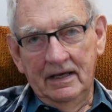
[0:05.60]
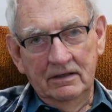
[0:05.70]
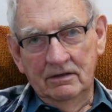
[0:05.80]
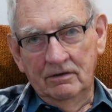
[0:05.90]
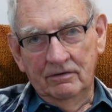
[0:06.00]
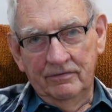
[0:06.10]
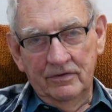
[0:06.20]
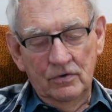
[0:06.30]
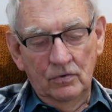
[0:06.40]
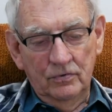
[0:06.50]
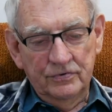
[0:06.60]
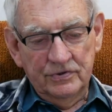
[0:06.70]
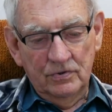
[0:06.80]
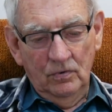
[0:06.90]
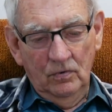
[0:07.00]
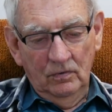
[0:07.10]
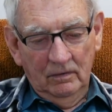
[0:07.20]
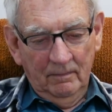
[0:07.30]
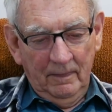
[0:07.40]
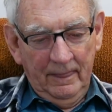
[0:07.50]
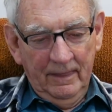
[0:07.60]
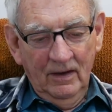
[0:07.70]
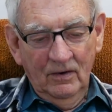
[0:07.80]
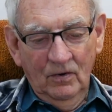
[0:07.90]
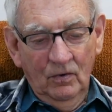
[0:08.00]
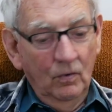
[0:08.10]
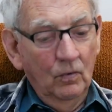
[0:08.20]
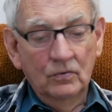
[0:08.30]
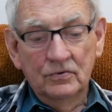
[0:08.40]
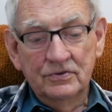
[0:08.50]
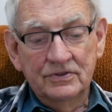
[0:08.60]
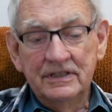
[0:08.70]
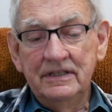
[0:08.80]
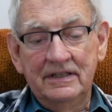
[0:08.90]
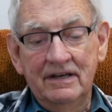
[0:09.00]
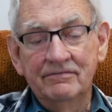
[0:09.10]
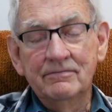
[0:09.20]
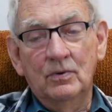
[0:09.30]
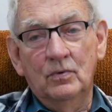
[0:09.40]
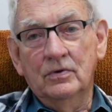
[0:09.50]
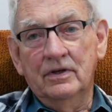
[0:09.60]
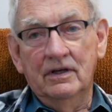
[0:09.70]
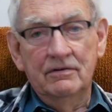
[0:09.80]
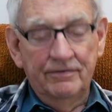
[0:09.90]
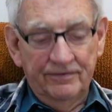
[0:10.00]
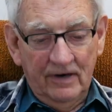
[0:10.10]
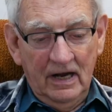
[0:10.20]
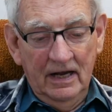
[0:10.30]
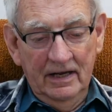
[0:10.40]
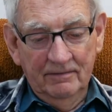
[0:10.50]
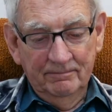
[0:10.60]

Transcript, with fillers: end of the North Shore, or see Devonport and Fry.